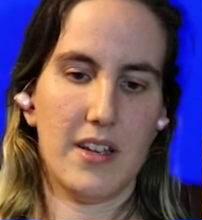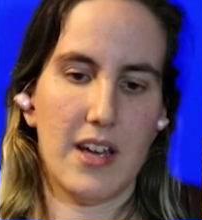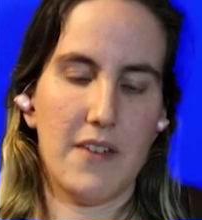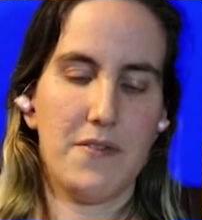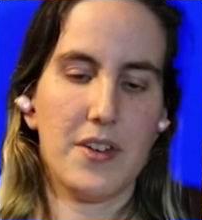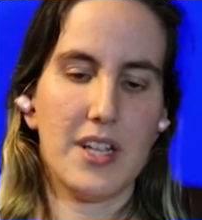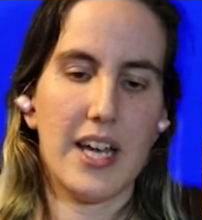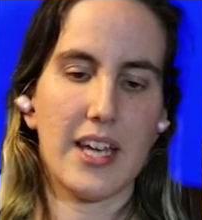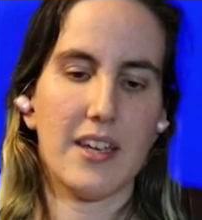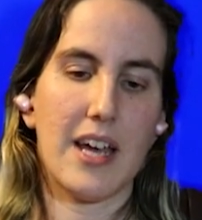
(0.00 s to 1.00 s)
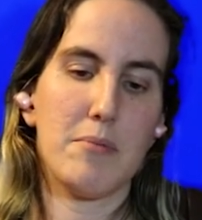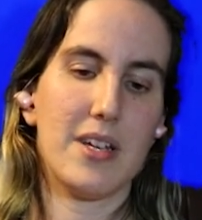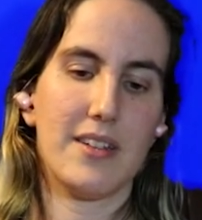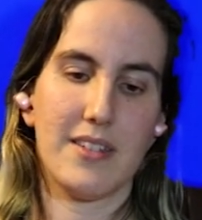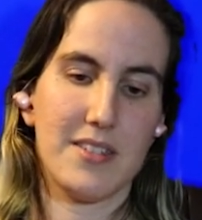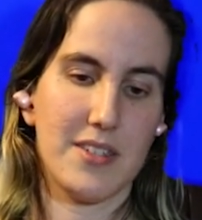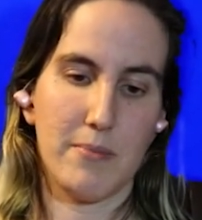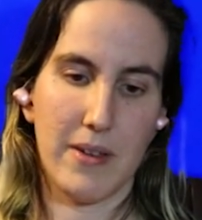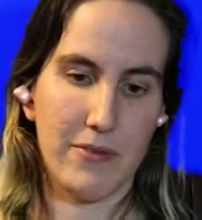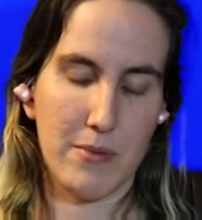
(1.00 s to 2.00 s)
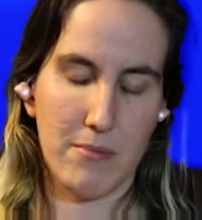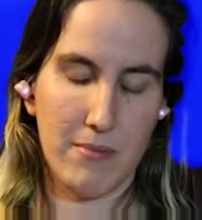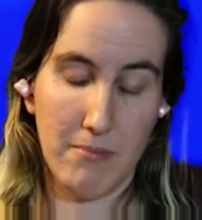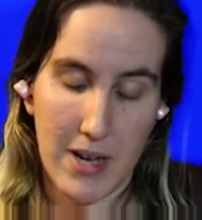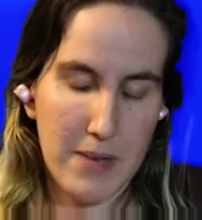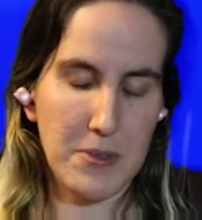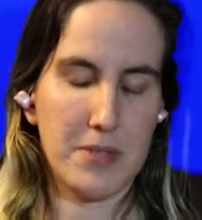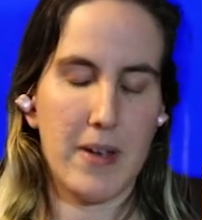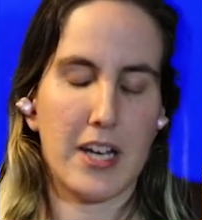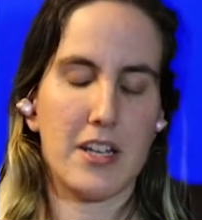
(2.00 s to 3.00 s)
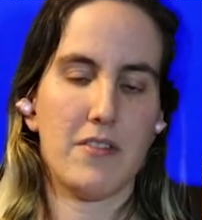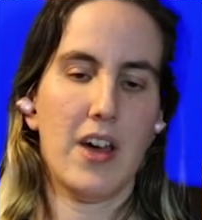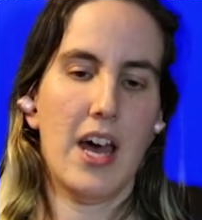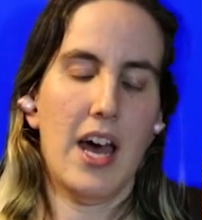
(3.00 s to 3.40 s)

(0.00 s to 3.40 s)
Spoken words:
I feel like, I mean, this is me from my perspective,